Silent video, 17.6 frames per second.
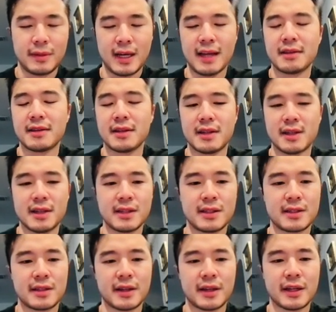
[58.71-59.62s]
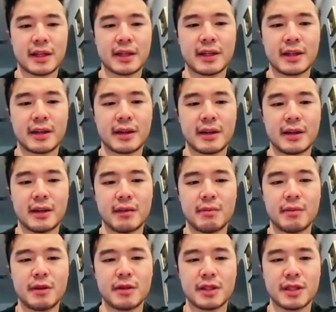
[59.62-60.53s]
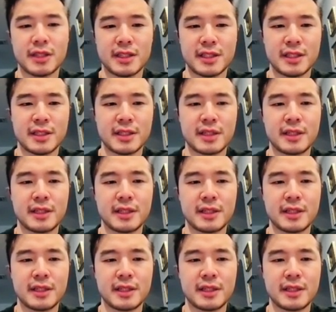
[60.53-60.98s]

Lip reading: entities like mucinous cystic